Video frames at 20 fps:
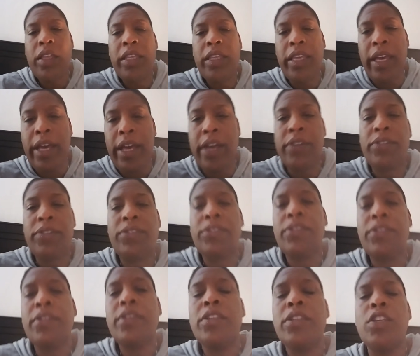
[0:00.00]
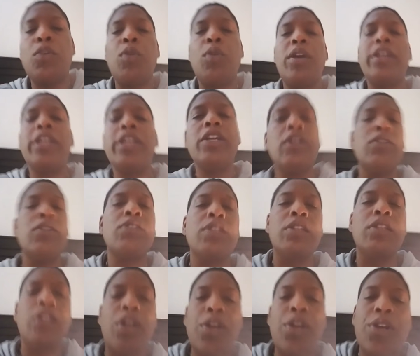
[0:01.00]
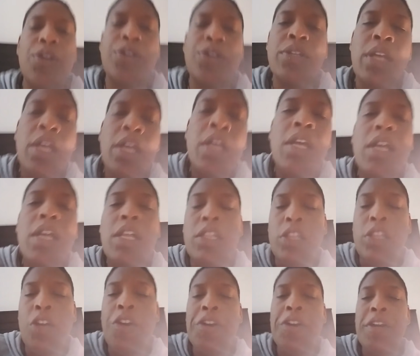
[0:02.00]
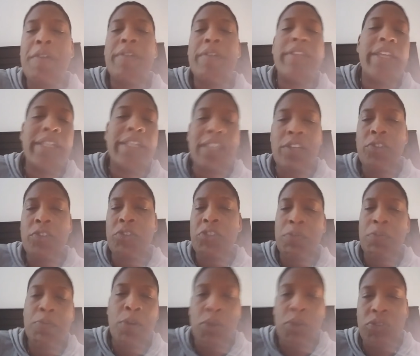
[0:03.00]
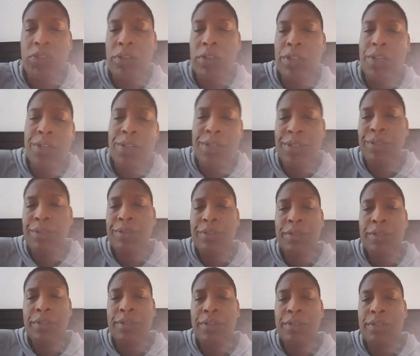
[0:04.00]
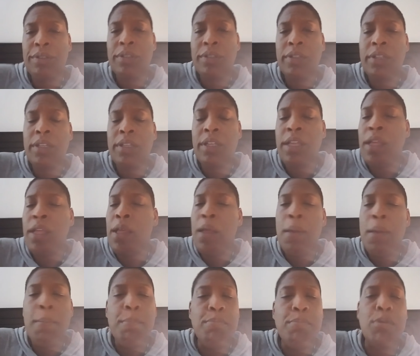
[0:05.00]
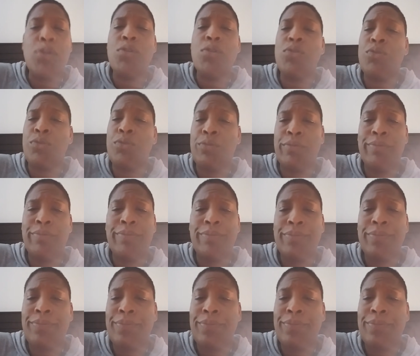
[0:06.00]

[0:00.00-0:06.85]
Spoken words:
Yeah. Yes, you are here to learn. Learn everything that you're supposed to learn. Boom.